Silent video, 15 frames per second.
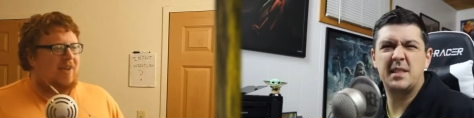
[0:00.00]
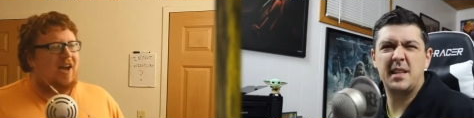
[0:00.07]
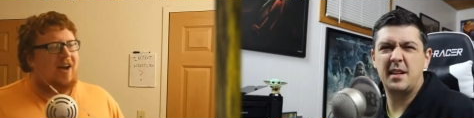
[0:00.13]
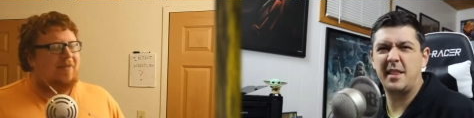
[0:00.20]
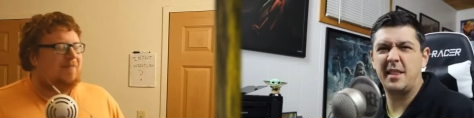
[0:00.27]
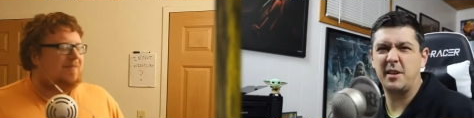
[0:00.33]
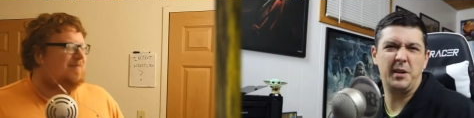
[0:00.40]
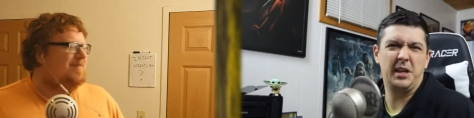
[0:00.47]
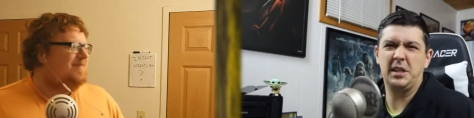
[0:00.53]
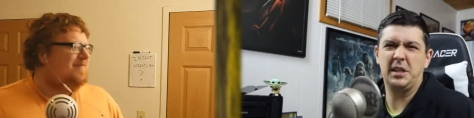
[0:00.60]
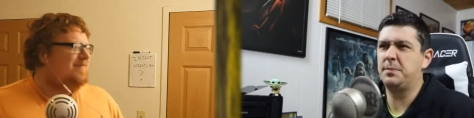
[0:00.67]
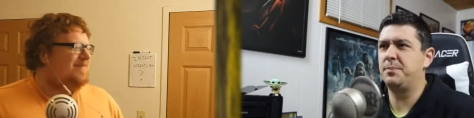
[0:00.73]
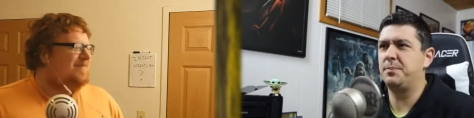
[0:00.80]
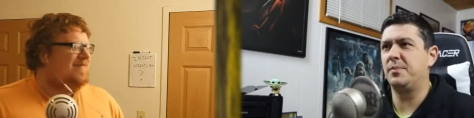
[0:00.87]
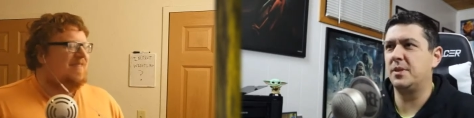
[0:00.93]
Speaker 1: yeah. then. I think we can
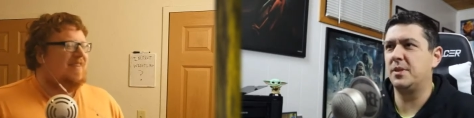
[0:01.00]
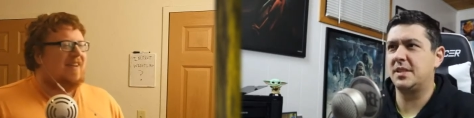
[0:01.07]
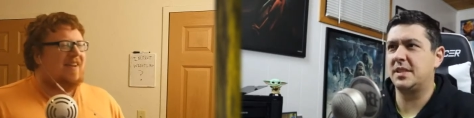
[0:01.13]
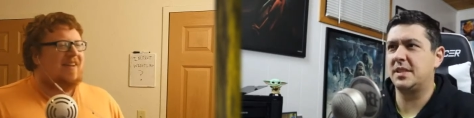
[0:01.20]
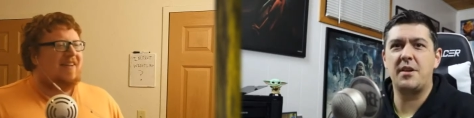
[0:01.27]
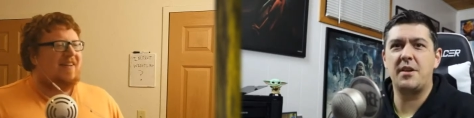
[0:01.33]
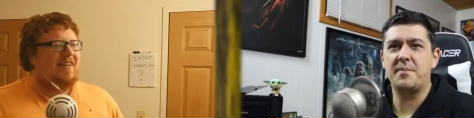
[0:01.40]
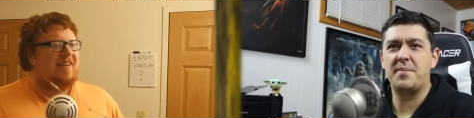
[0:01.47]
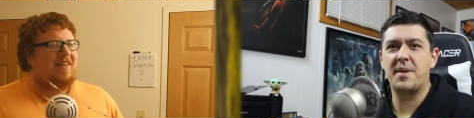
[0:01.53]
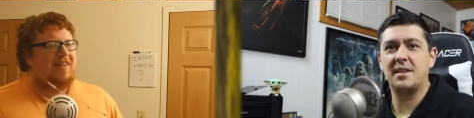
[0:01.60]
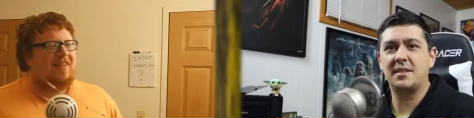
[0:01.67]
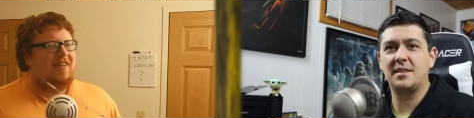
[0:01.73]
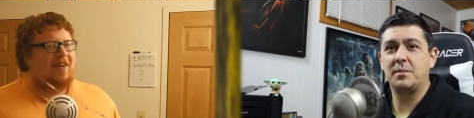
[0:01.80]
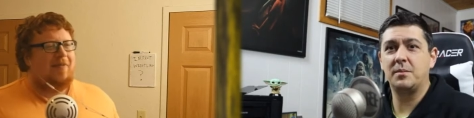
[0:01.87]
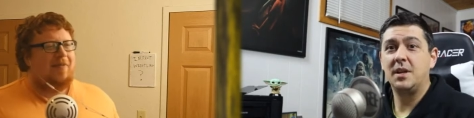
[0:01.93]
just slide right past
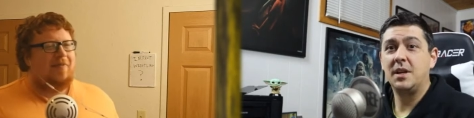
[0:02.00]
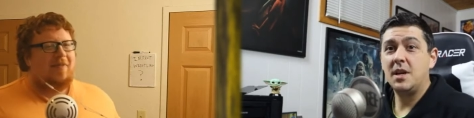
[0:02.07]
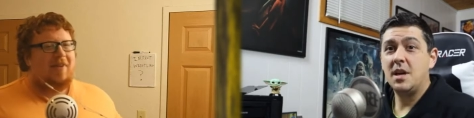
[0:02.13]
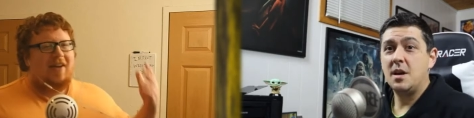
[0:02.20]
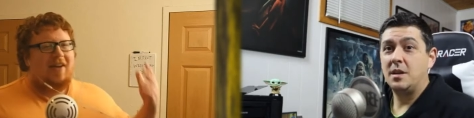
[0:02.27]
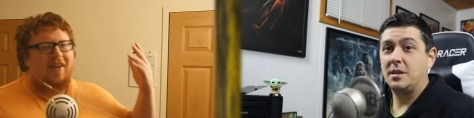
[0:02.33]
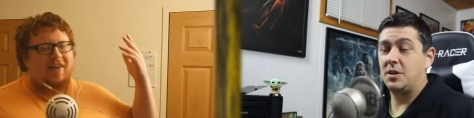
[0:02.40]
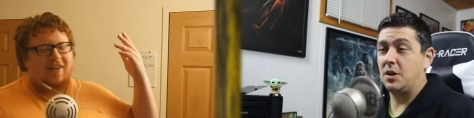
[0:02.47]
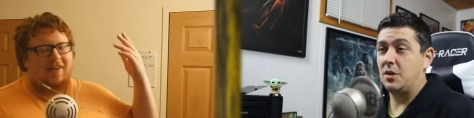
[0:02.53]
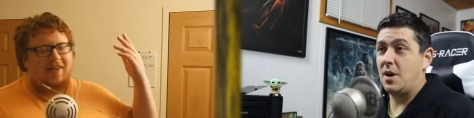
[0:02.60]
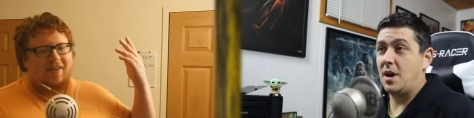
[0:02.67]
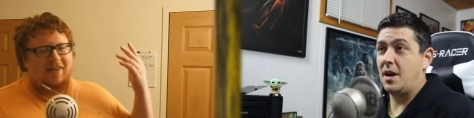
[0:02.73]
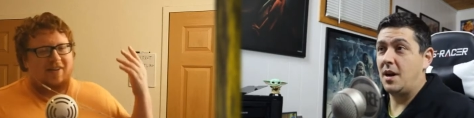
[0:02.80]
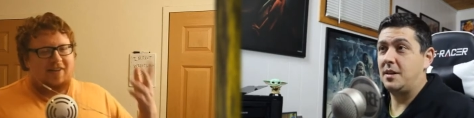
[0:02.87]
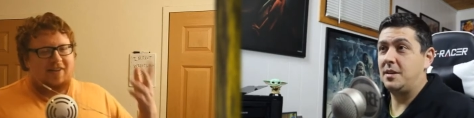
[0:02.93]
yep. them. So,
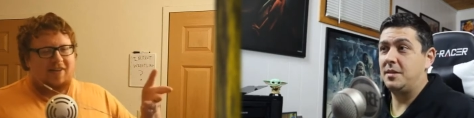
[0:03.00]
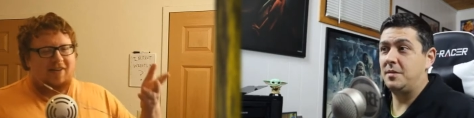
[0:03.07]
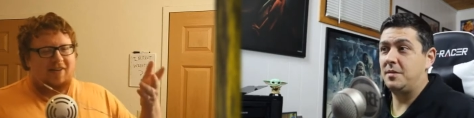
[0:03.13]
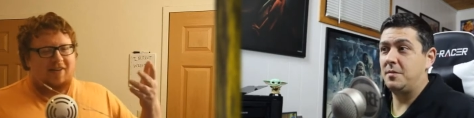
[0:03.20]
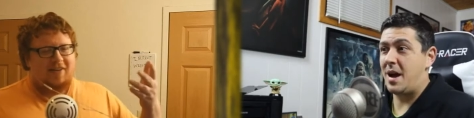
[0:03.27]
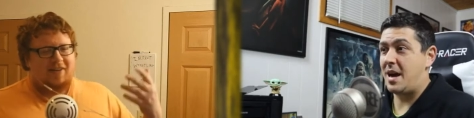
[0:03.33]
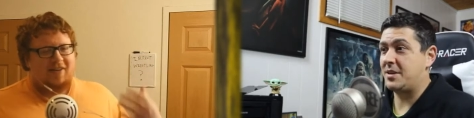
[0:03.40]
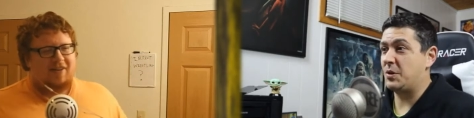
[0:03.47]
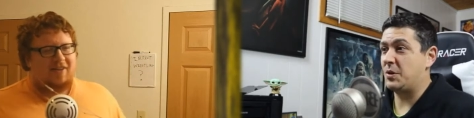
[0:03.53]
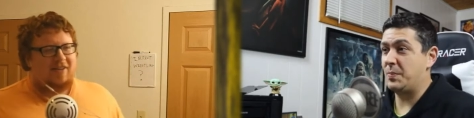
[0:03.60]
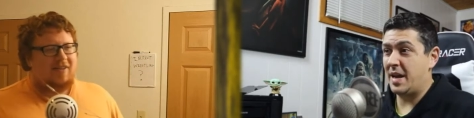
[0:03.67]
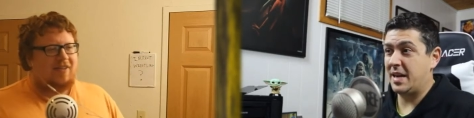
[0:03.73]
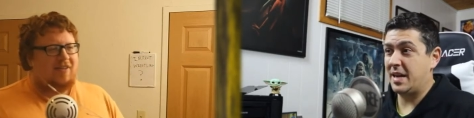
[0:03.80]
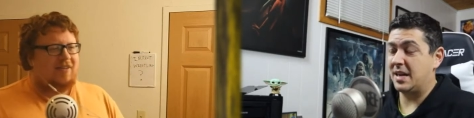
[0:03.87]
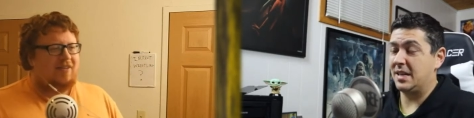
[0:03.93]
uh, Mox
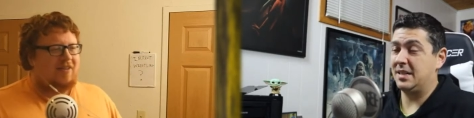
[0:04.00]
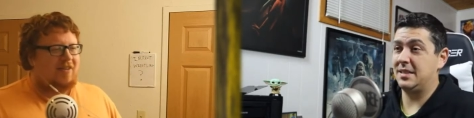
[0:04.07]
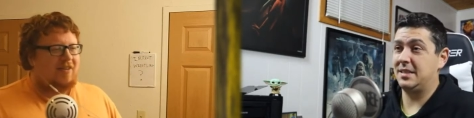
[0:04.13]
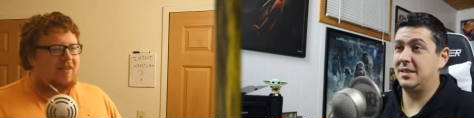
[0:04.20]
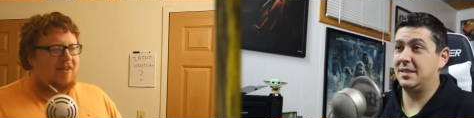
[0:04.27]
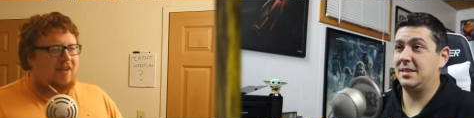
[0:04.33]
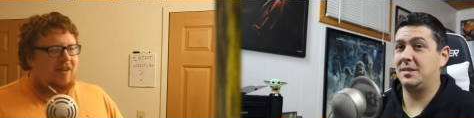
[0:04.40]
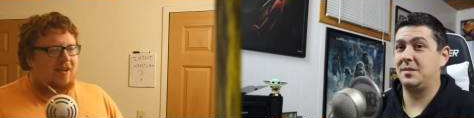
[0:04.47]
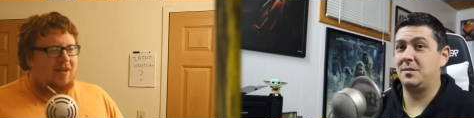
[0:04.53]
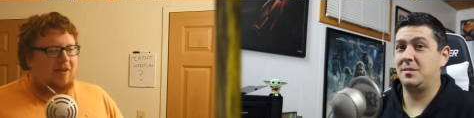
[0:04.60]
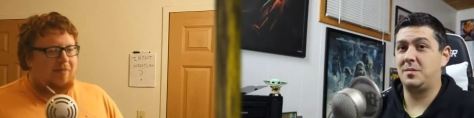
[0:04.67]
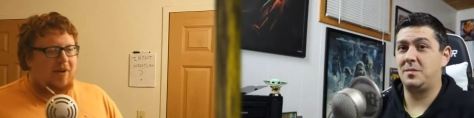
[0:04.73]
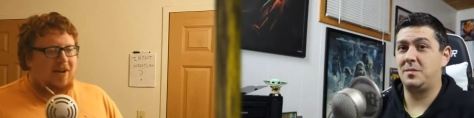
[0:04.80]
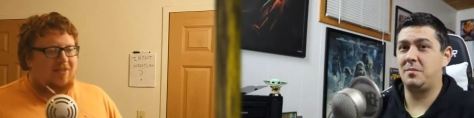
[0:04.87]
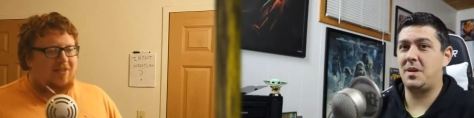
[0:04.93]
Omega.
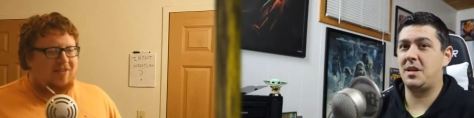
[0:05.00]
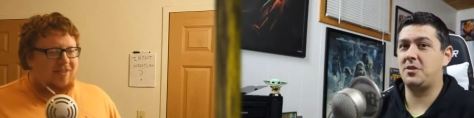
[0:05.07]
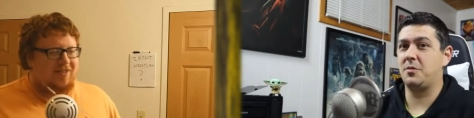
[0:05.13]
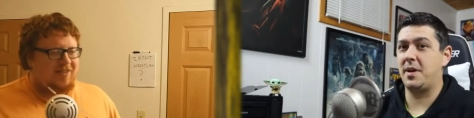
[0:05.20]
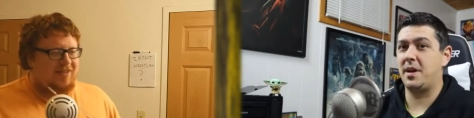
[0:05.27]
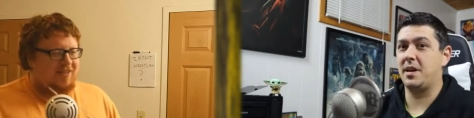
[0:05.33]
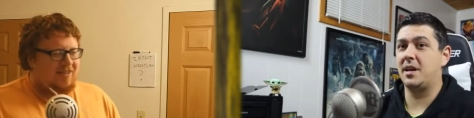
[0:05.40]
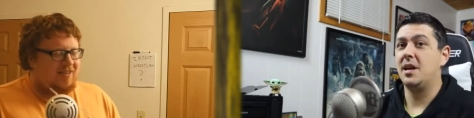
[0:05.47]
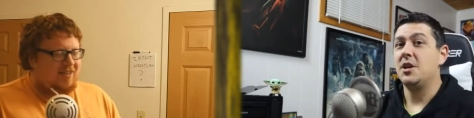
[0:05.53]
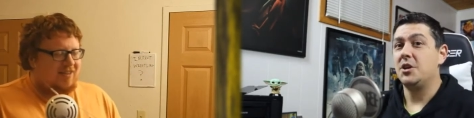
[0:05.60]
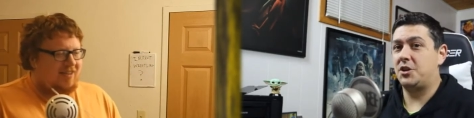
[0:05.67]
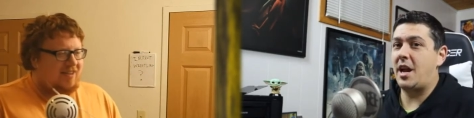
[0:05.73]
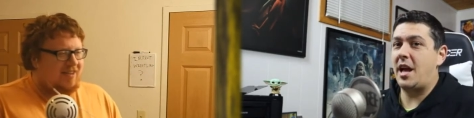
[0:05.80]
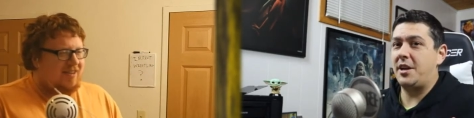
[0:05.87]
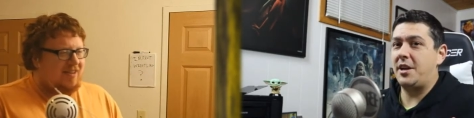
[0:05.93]
Mox Mox Omega.
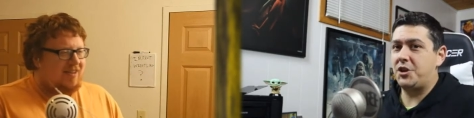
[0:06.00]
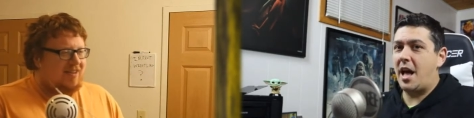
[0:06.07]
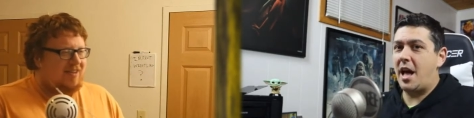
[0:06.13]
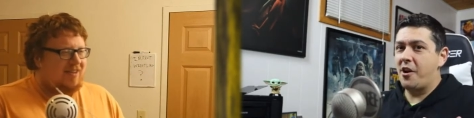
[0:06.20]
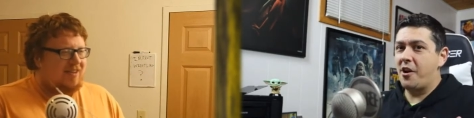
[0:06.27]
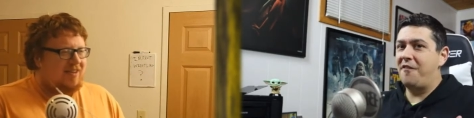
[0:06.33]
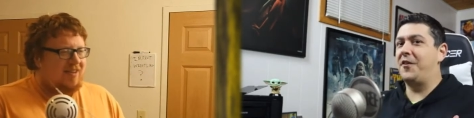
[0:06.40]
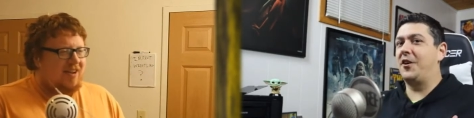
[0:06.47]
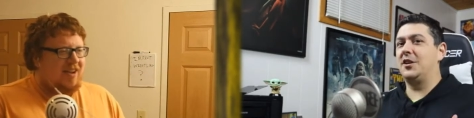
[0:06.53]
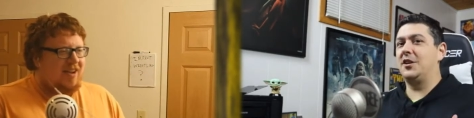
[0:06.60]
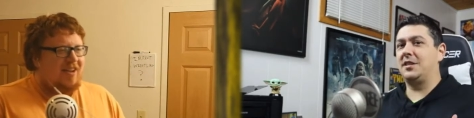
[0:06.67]
Should I go first?